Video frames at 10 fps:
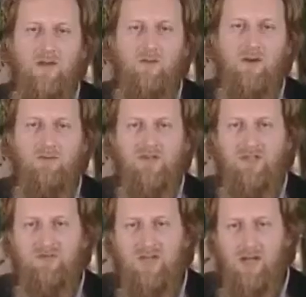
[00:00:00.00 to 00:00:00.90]
where
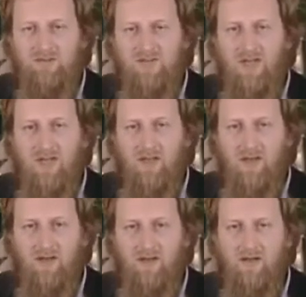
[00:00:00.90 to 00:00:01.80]
Muslims come
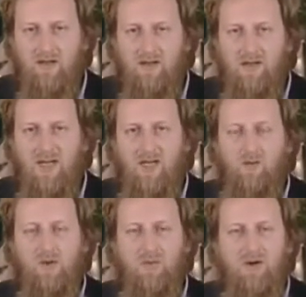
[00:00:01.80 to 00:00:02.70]
together and
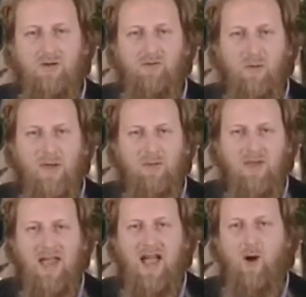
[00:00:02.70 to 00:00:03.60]
we pray for maybe
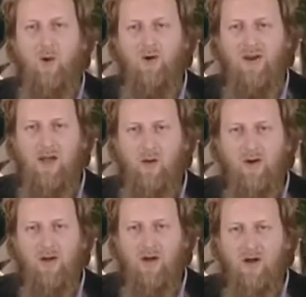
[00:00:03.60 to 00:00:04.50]
an hour and
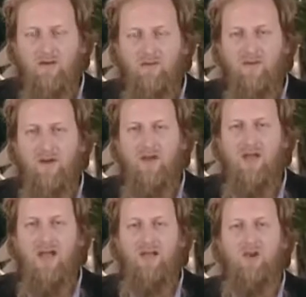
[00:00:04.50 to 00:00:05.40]
a half,
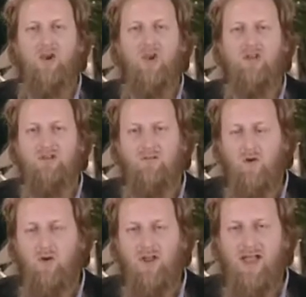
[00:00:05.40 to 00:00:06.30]
and a lot of the
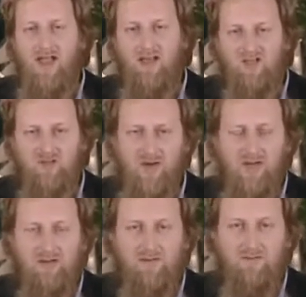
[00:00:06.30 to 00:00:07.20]
Qur'an is
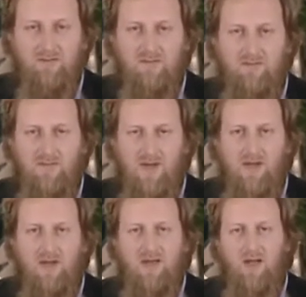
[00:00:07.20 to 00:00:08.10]
read.
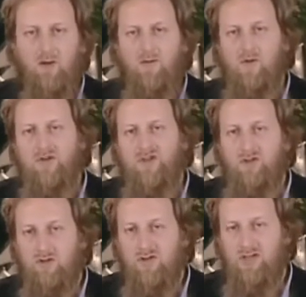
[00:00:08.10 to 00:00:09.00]
Now, of course,
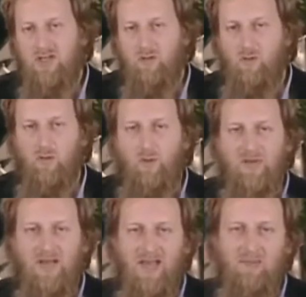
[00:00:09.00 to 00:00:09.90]
usually we will be
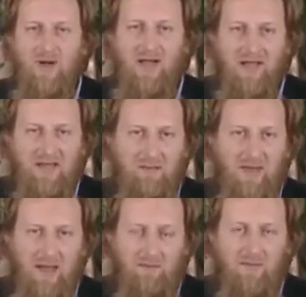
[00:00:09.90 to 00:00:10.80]
led by an
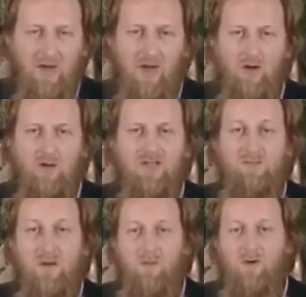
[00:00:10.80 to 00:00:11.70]
imam who has
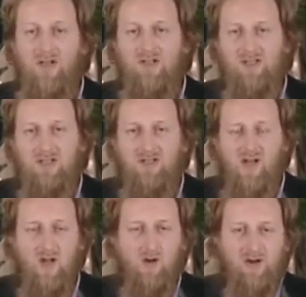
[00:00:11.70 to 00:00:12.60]
memorized the
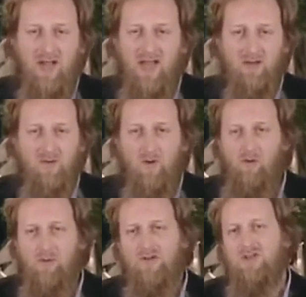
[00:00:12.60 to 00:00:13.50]
entire Qur'an, but
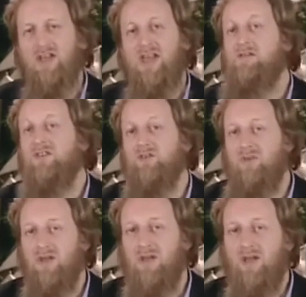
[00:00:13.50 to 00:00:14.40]
almost inevitably,